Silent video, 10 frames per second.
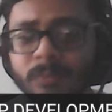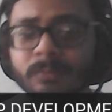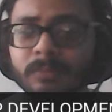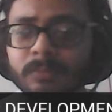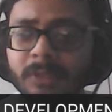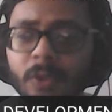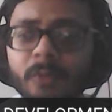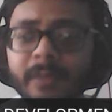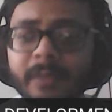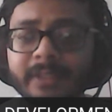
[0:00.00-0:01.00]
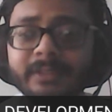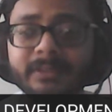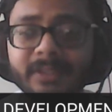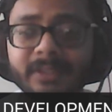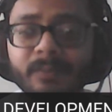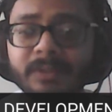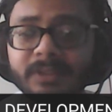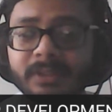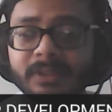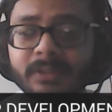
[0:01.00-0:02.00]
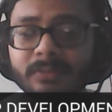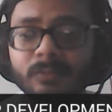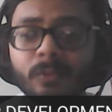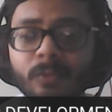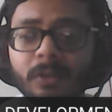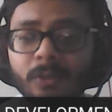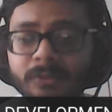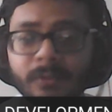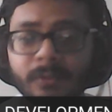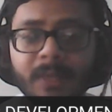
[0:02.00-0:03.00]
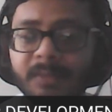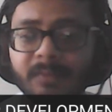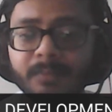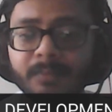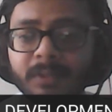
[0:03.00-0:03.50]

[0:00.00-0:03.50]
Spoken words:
the documentations that are present in Google Docs for app development.